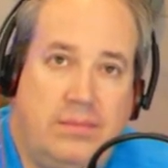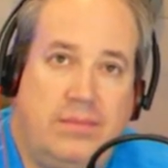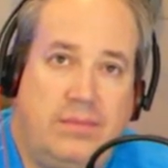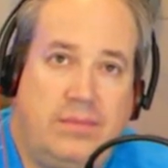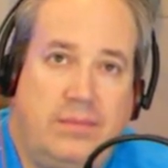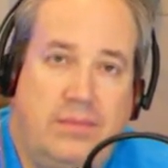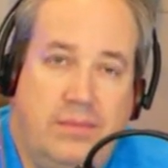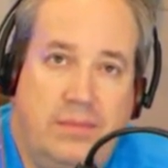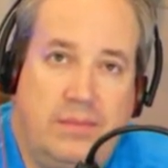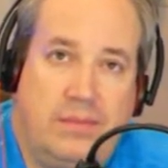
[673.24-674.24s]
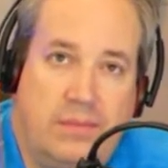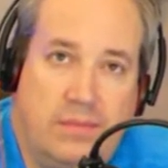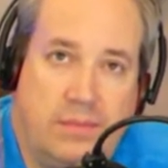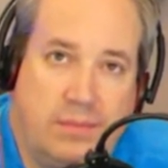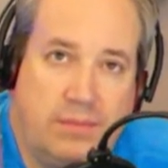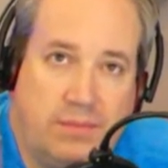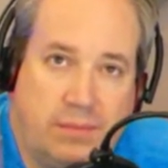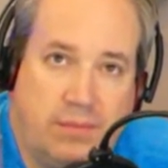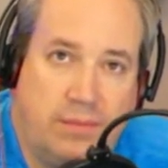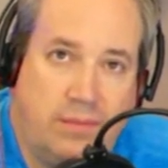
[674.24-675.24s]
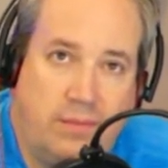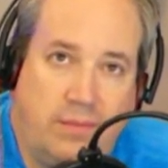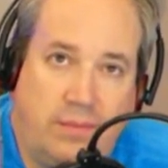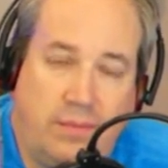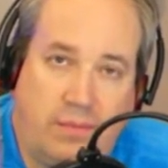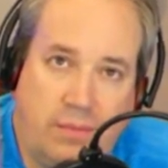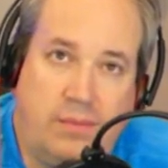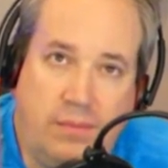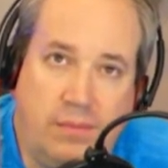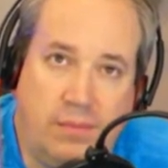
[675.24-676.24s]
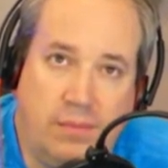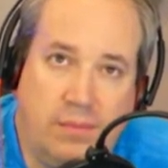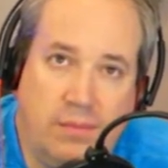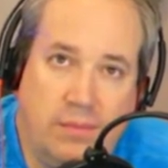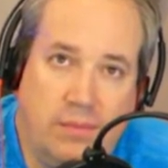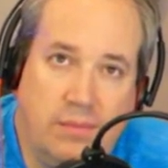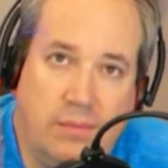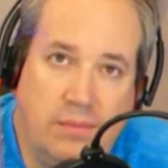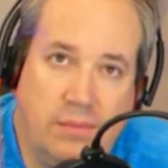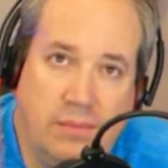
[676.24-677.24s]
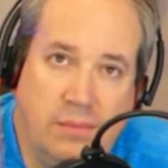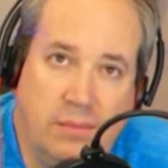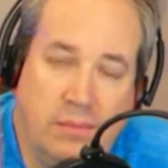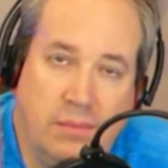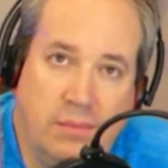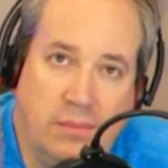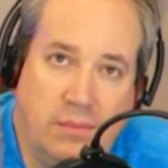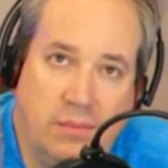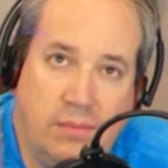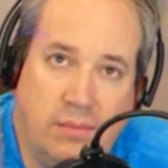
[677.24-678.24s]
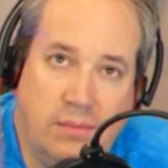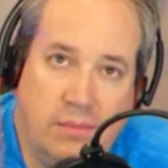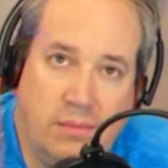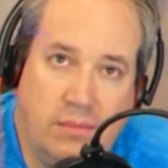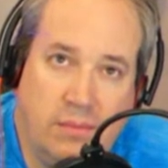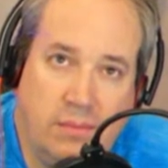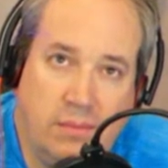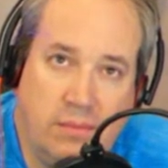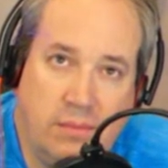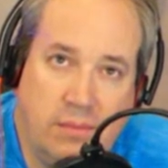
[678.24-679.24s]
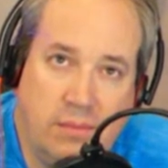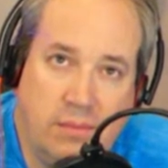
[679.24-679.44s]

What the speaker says: [no speech]